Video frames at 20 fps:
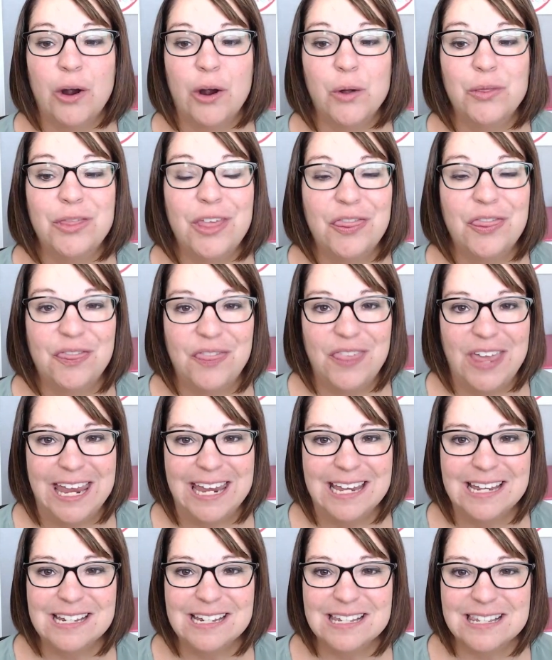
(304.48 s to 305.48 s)
are the
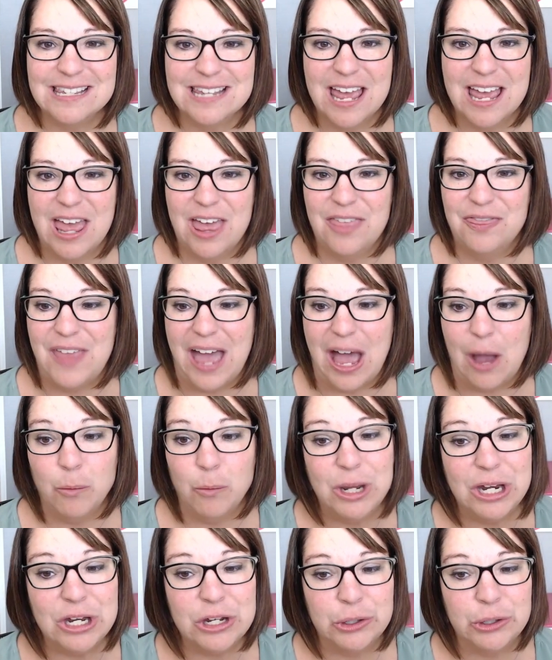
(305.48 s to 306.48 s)
things that
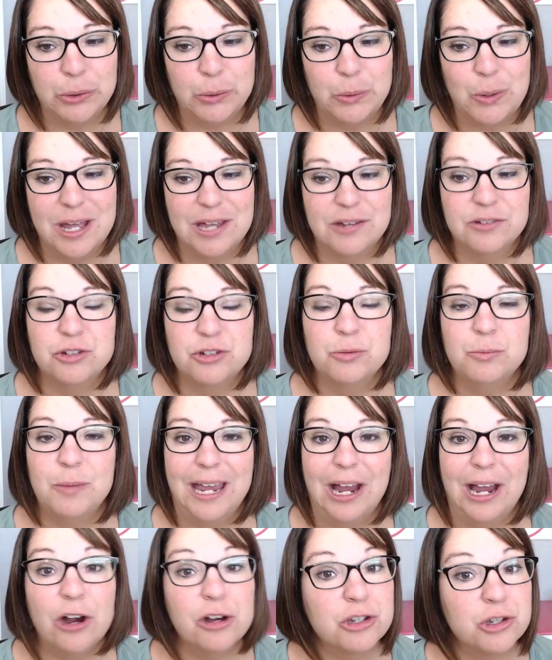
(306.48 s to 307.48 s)
we do to
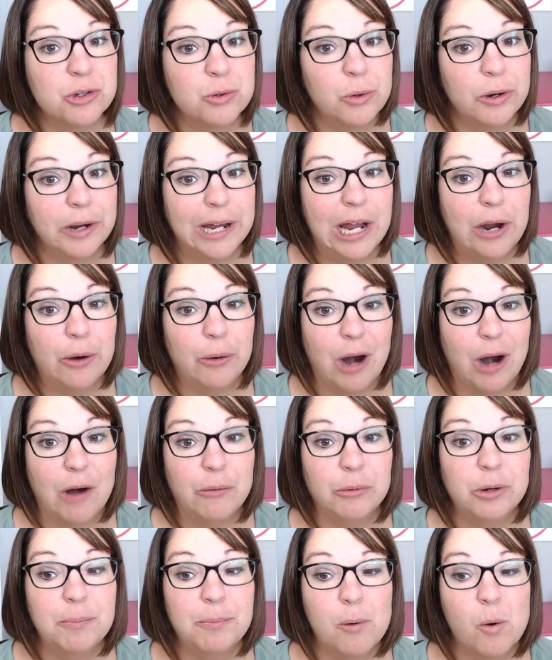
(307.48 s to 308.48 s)
make our story or our
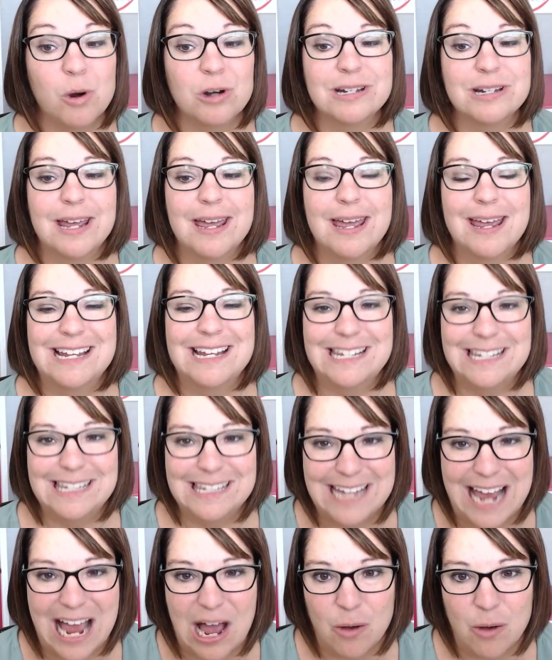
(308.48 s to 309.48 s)
report
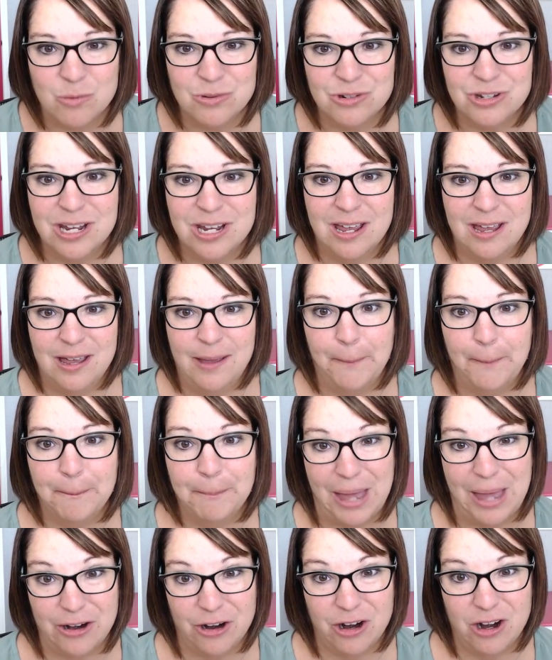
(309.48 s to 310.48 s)
sound
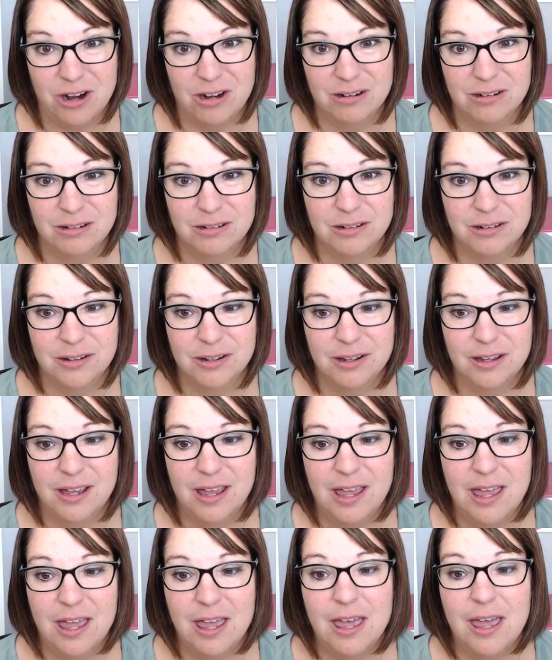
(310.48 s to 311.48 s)
better.
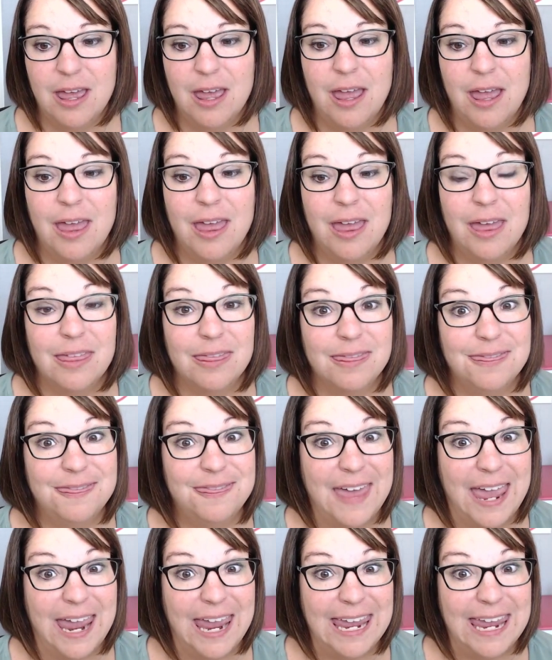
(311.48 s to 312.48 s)

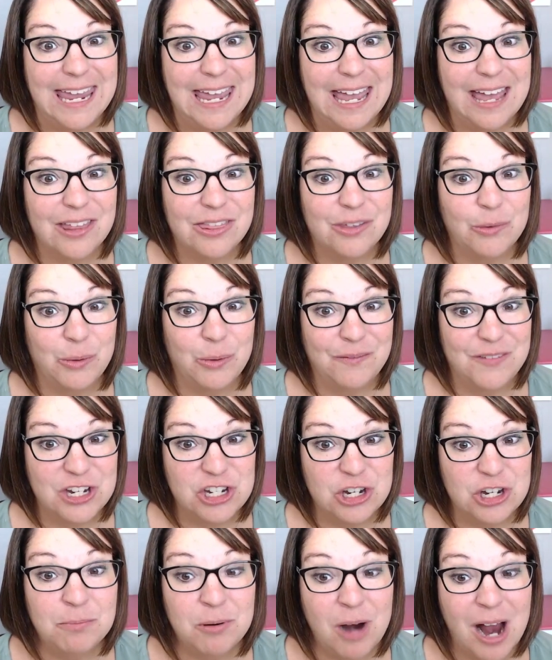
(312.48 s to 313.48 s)
They, the
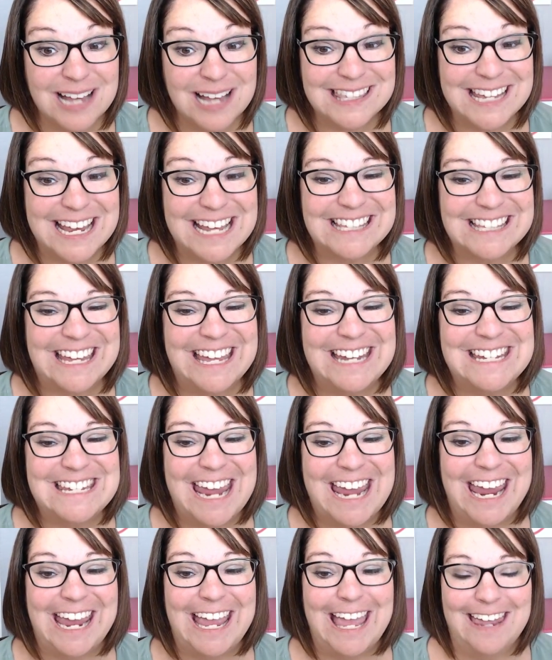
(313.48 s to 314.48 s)
revision process can
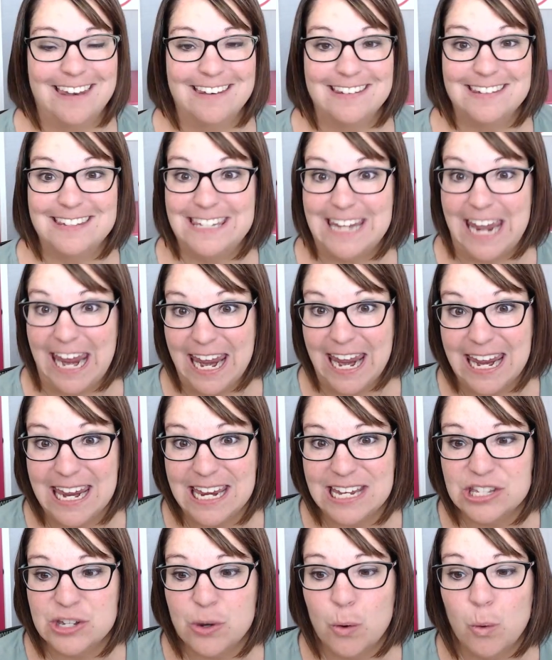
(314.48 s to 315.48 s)
take
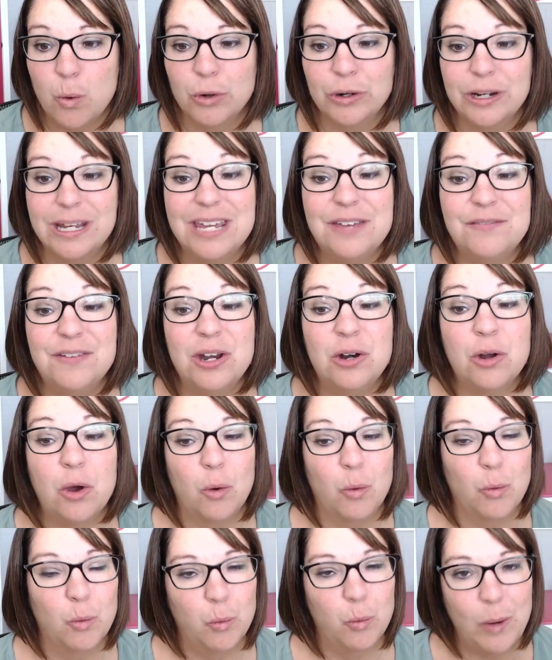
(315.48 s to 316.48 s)
days or
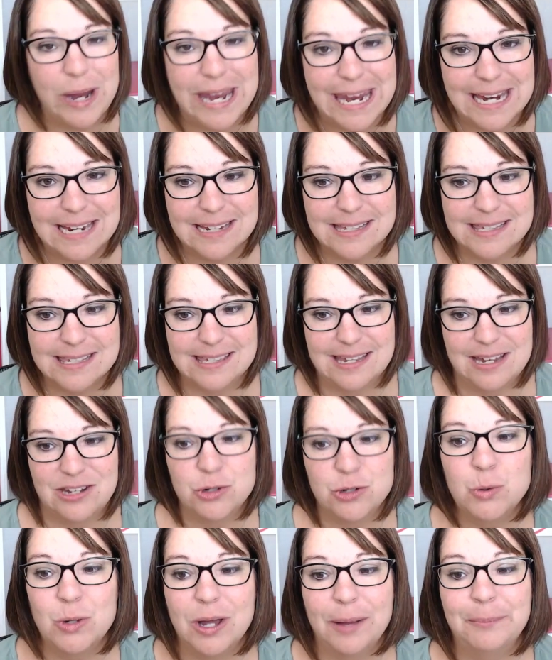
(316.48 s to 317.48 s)
even weeks
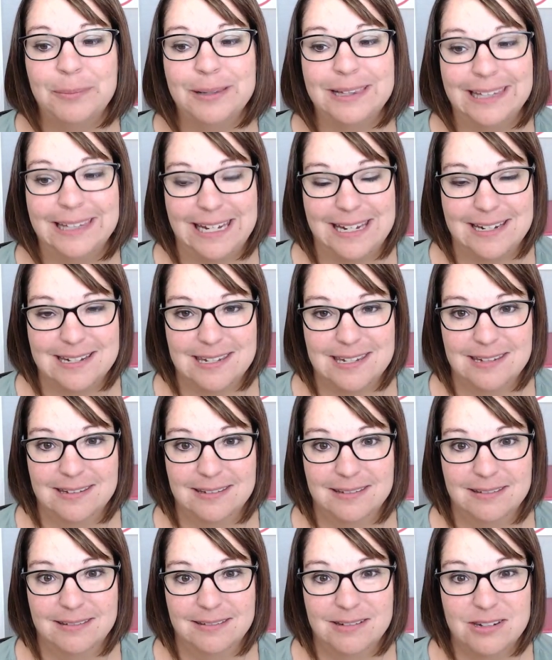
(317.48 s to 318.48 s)
to complete.
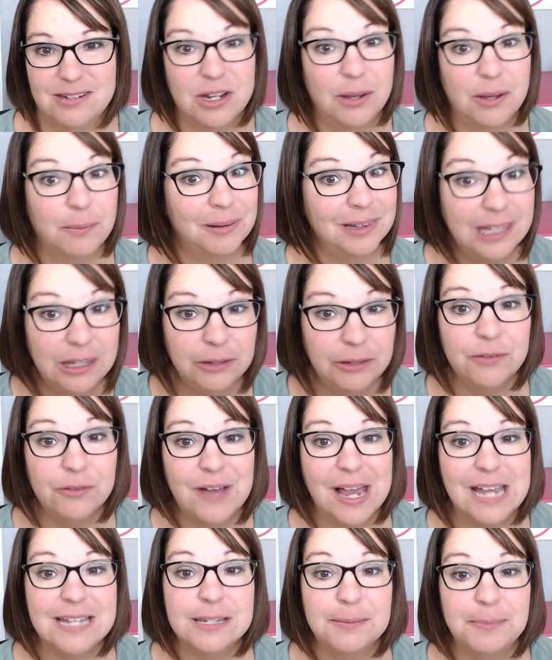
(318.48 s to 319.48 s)
To completely
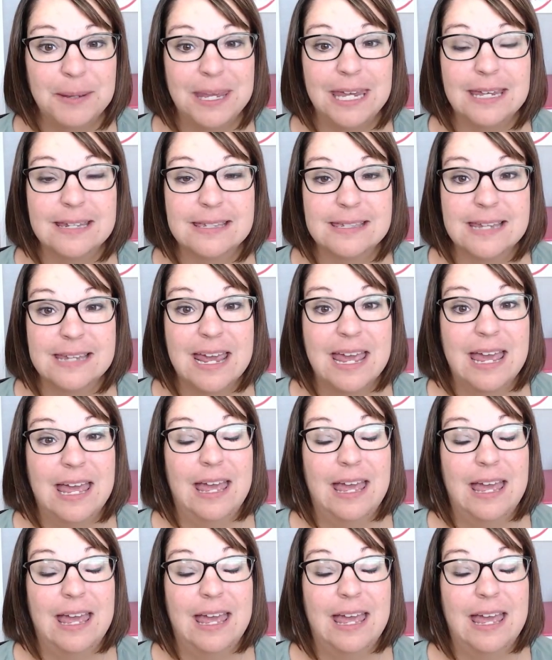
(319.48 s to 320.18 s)
revise a piece,